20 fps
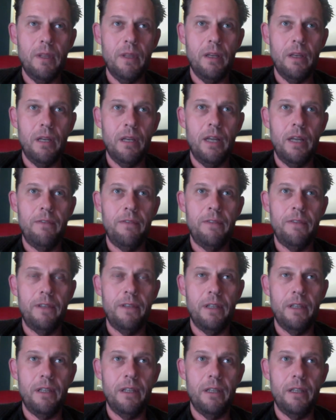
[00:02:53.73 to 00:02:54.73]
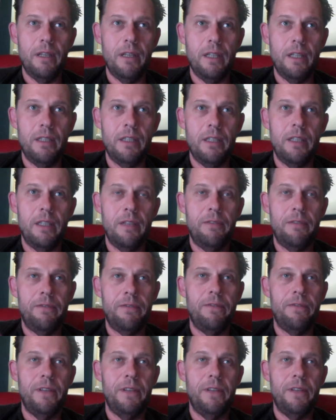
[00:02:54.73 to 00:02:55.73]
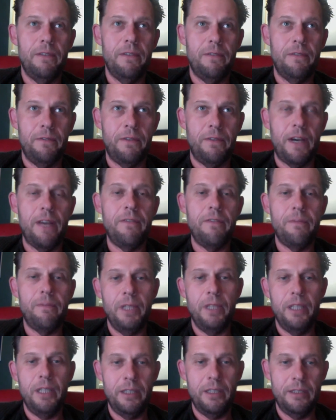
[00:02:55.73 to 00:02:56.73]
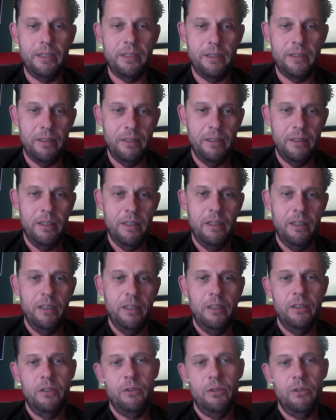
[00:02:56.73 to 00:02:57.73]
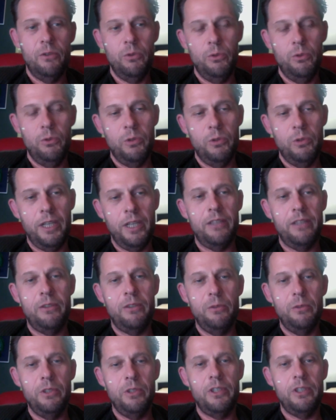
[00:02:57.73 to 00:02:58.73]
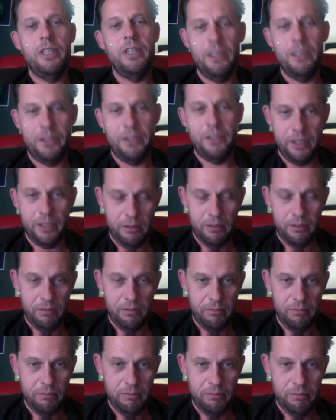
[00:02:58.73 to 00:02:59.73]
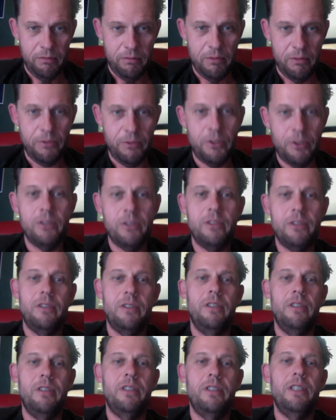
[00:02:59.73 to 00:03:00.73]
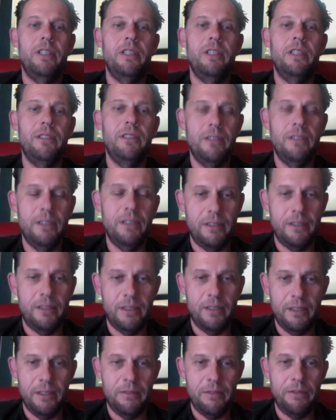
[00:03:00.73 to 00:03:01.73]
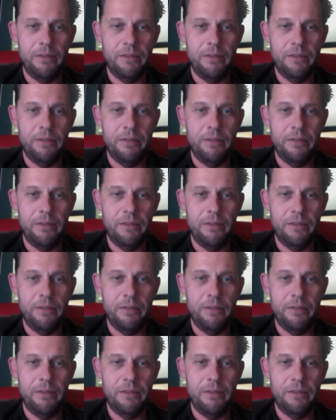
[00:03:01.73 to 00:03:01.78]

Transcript: have 5 minutes to get to the shelter. Of course, the shelter is a